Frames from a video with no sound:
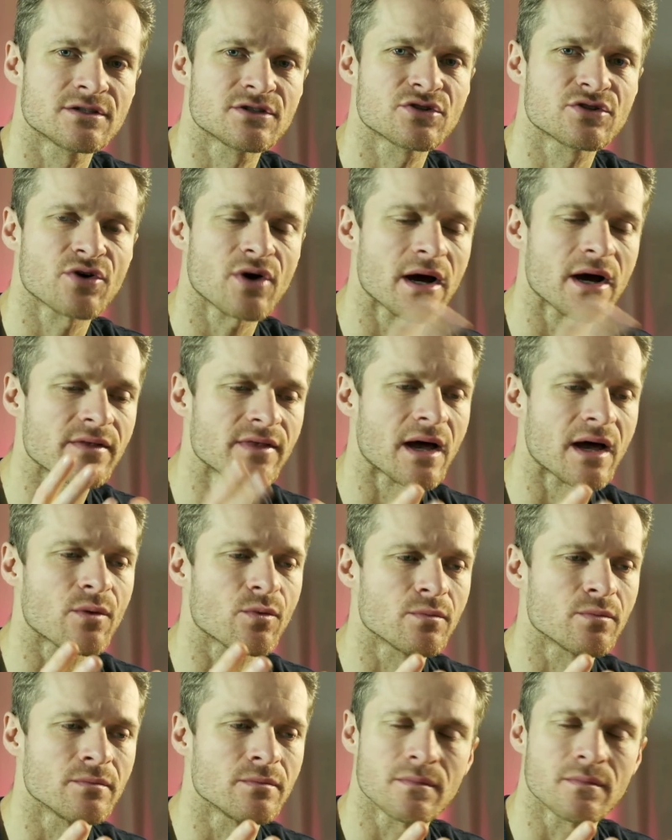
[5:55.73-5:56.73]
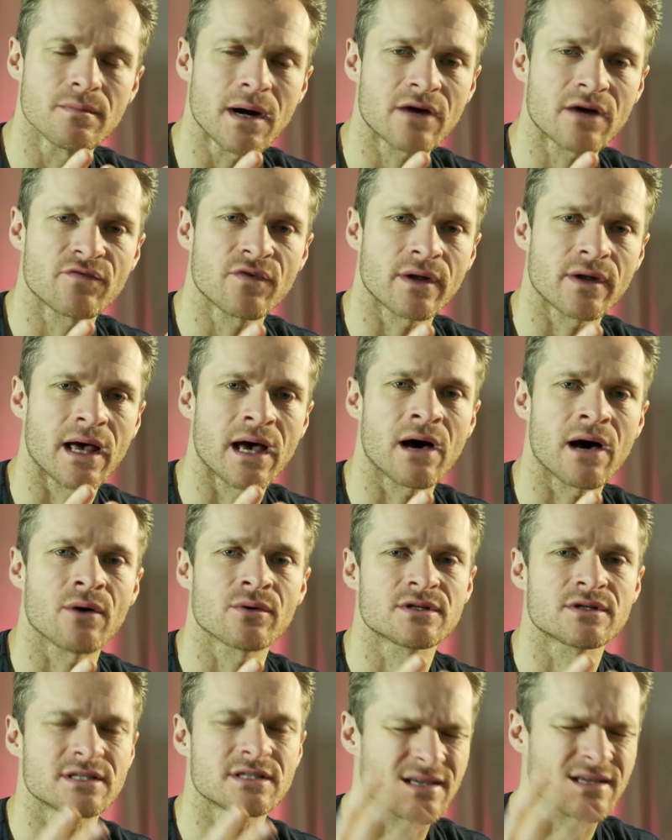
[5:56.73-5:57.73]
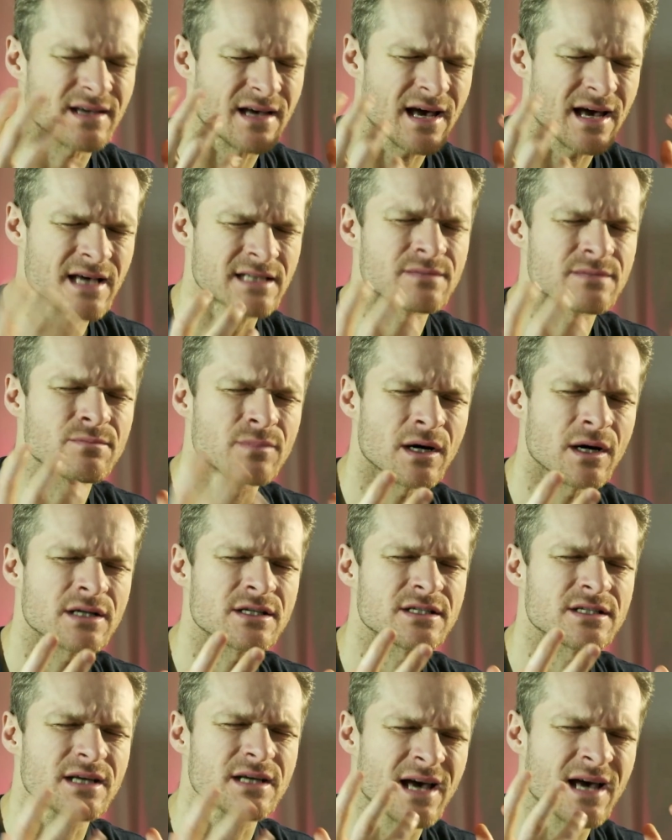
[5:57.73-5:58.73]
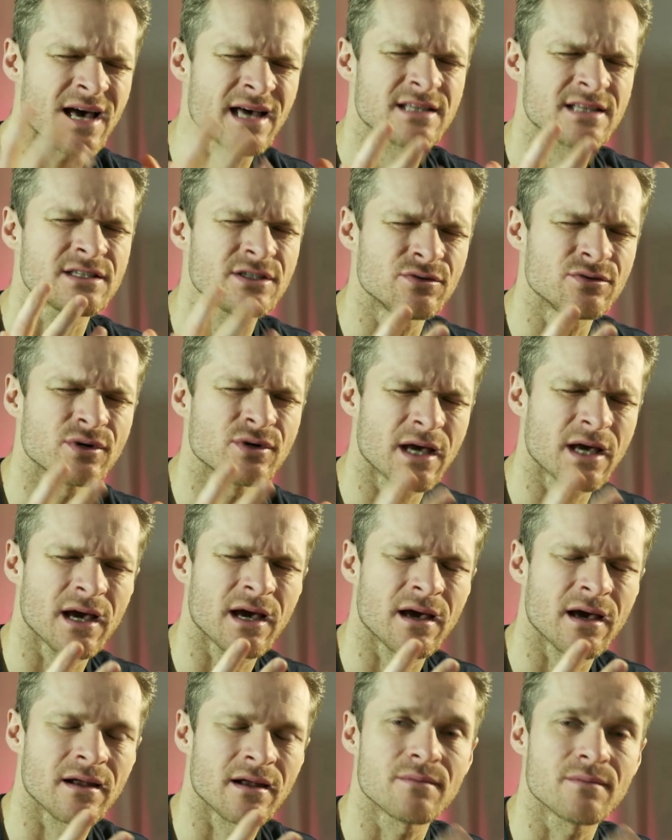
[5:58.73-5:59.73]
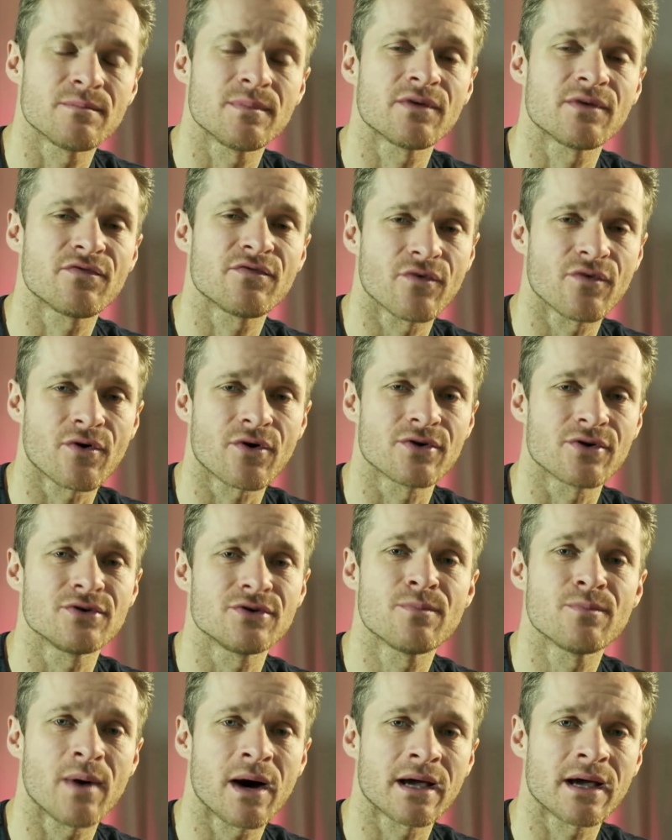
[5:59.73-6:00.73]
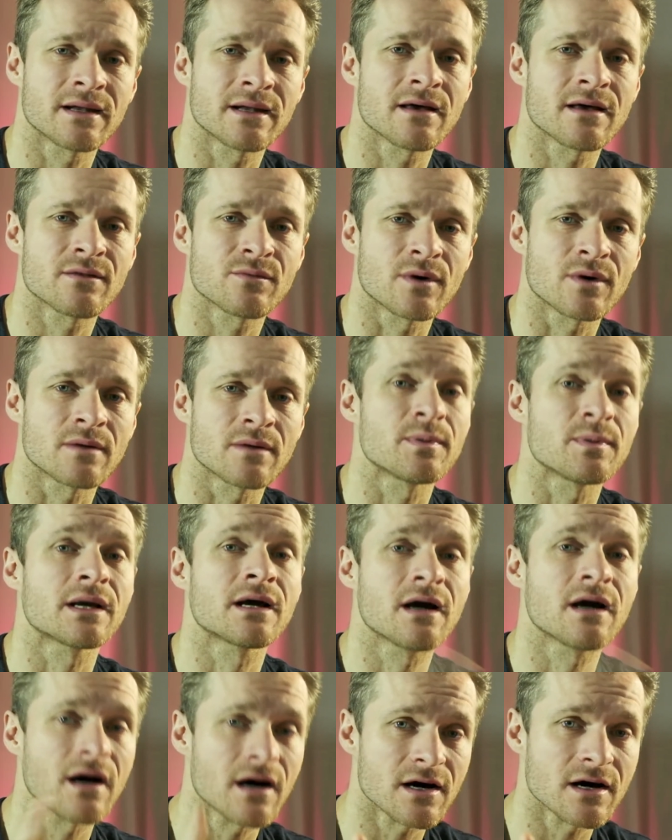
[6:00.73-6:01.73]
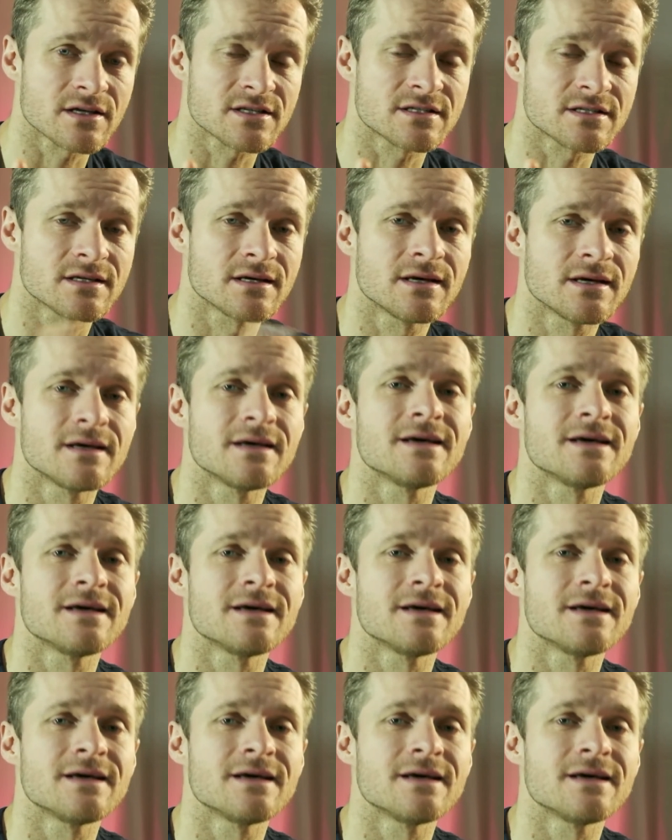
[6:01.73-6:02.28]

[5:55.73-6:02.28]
try that microphone out as much as you can before you buy another one, because